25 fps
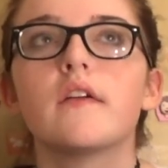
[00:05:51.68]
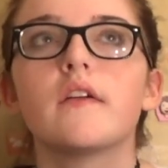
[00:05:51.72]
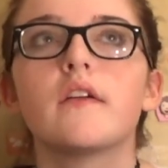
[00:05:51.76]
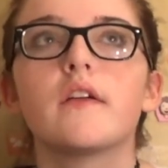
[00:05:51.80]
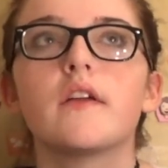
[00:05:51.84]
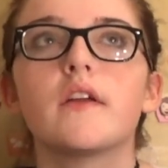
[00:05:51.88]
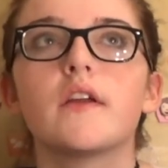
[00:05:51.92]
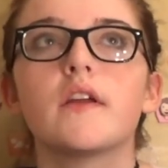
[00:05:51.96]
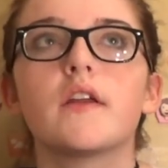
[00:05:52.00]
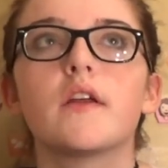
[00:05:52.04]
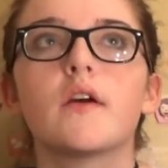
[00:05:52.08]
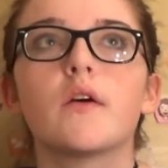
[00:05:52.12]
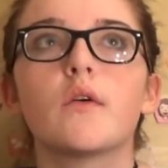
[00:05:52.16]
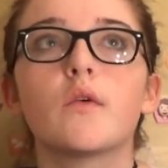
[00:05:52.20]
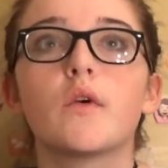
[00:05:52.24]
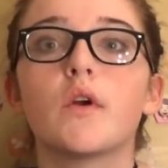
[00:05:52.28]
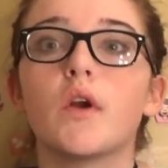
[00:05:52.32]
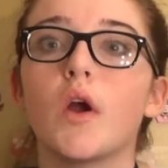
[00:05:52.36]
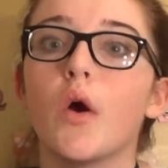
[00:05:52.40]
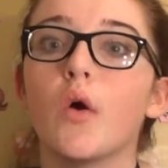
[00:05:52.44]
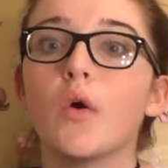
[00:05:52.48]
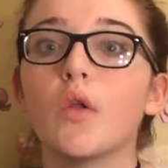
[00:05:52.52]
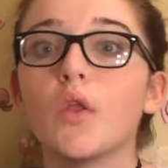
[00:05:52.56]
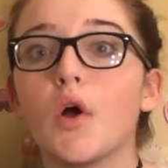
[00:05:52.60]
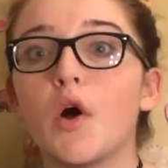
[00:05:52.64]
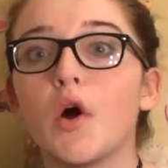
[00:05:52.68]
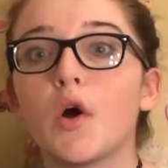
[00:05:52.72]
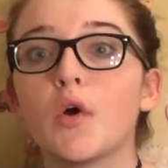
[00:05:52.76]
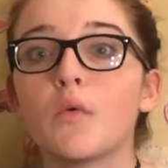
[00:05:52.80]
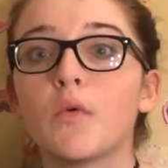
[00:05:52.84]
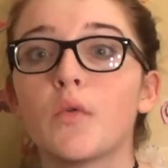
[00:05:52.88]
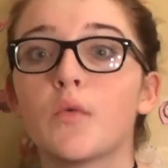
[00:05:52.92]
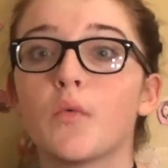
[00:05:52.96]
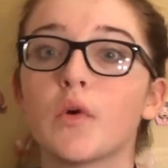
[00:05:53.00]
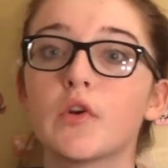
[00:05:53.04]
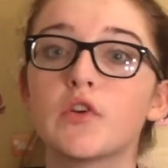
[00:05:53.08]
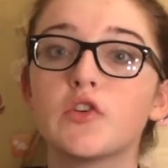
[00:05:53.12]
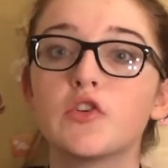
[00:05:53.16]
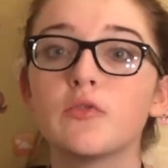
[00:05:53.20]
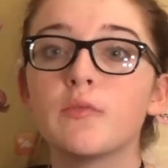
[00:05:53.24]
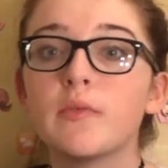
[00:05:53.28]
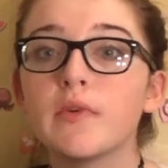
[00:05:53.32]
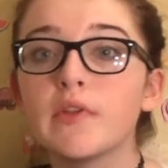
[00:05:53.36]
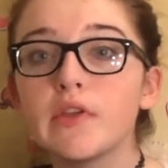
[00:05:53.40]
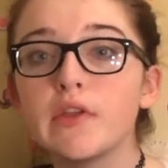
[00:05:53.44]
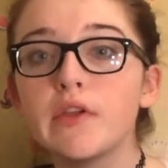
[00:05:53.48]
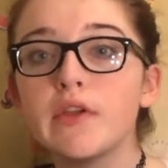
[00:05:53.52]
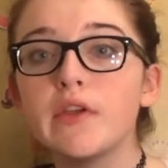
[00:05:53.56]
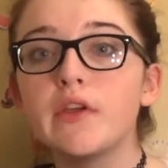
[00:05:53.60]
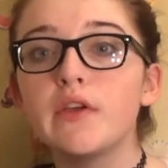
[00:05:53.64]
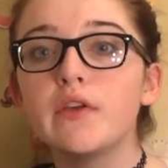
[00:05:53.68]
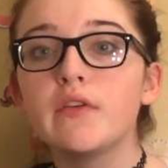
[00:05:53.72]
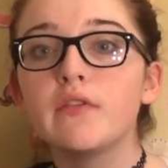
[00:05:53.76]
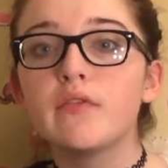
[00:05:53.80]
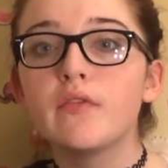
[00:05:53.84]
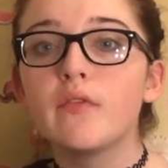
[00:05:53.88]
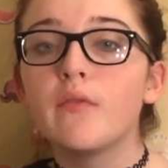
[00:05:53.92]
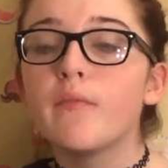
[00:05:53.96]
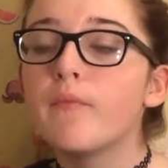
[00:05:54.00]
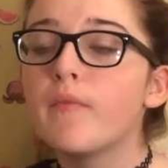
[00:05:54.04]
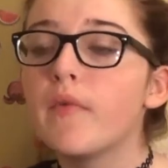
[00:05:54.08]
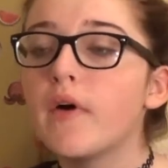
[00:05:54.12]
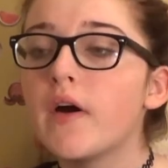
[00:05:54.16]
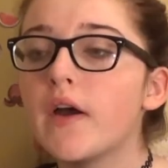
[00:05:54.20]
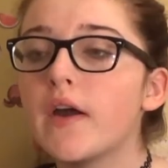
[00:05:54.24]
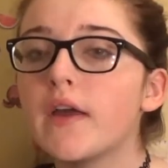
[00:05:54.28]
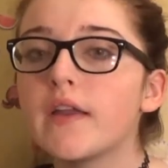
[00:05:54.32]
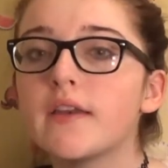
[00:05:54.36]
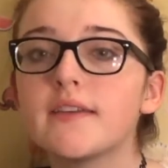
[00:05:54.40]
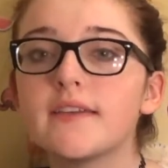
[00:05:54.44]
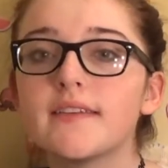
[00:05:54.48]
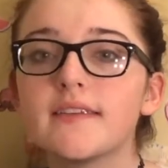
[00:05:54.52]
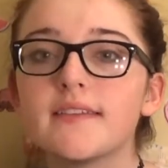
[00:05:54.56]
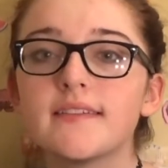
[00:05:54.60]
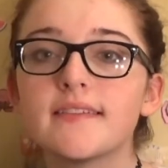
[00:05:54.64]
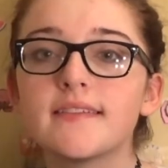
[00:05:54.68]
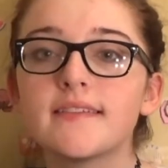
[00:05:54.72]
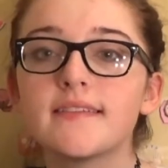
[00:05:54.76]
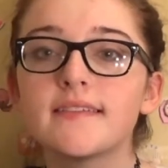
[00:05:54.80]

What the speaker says: you know, go along with what you believe, but